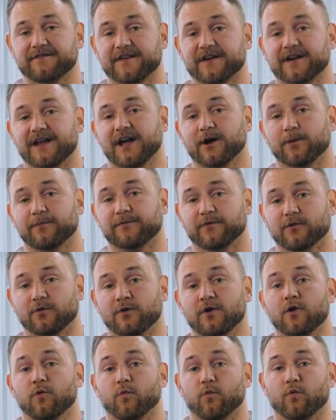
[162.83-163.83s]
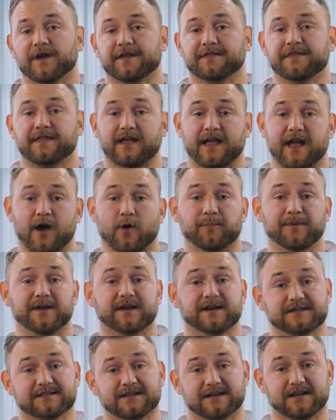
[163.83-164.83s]
very helpful with
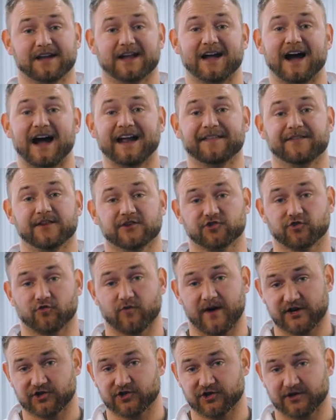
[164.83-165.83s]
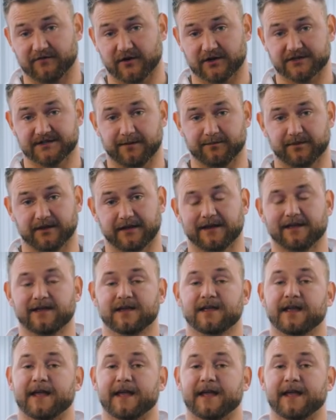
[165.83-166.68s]
helping us guide the direction of our tumbling,